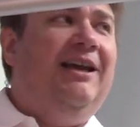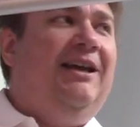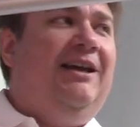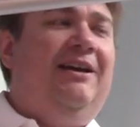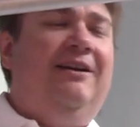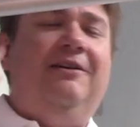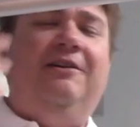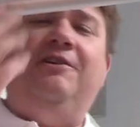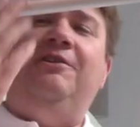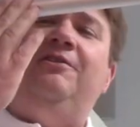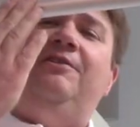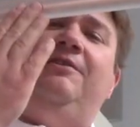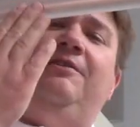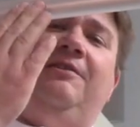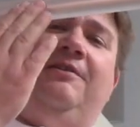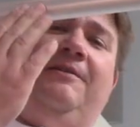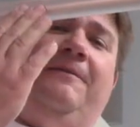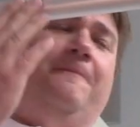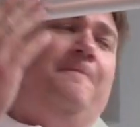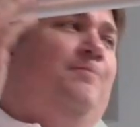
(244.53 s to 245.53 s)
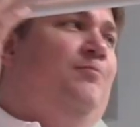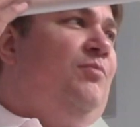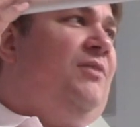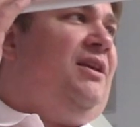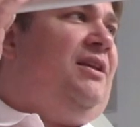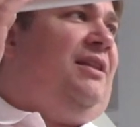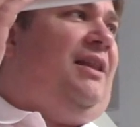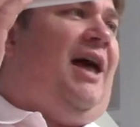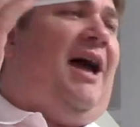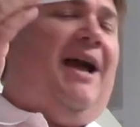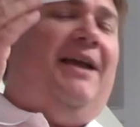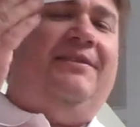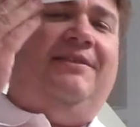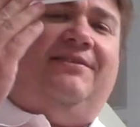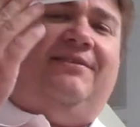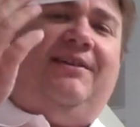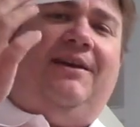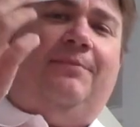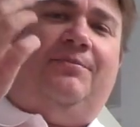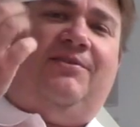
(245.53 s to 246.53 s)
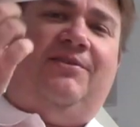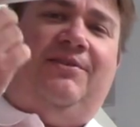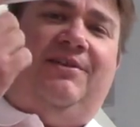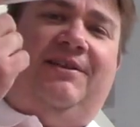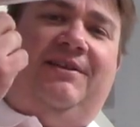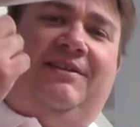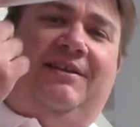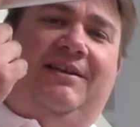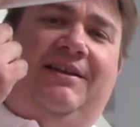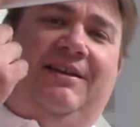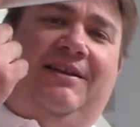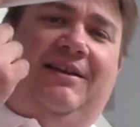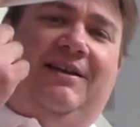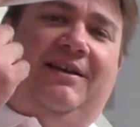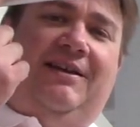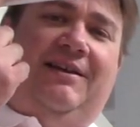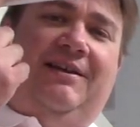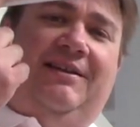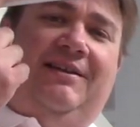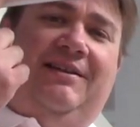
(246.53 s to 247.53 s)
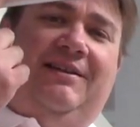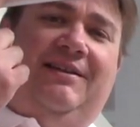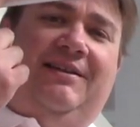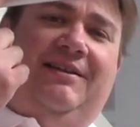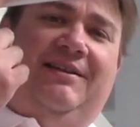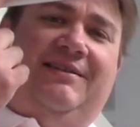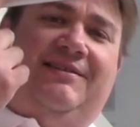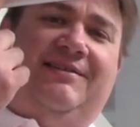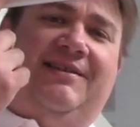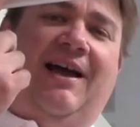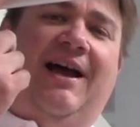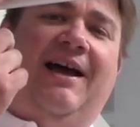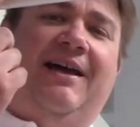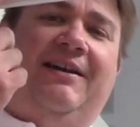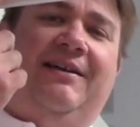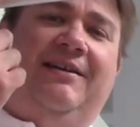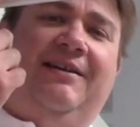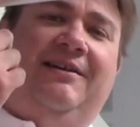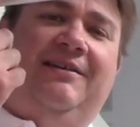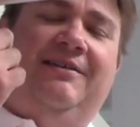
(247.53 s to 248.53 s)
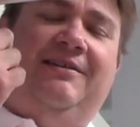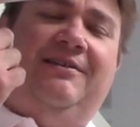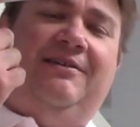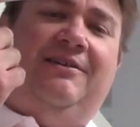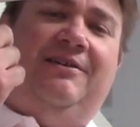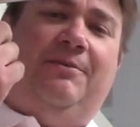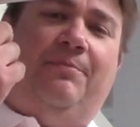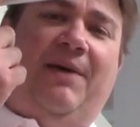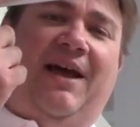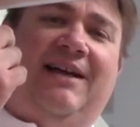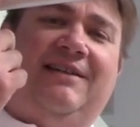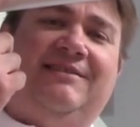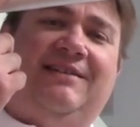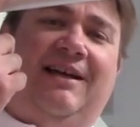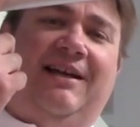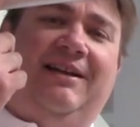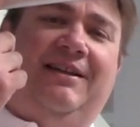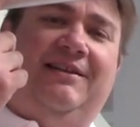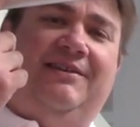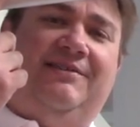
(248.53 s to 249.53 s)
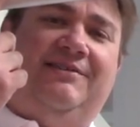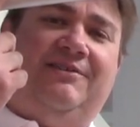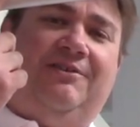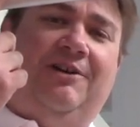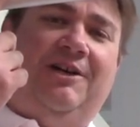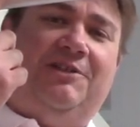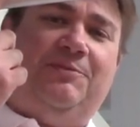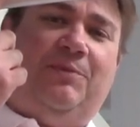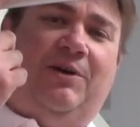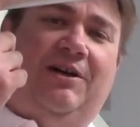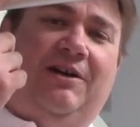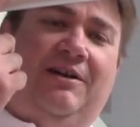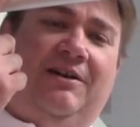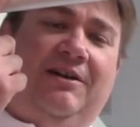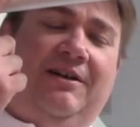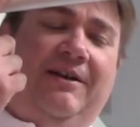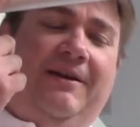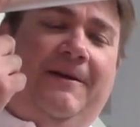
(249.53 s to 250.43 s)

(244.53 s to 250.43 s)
Here you can line this up so that the the side or the backside of this crossbar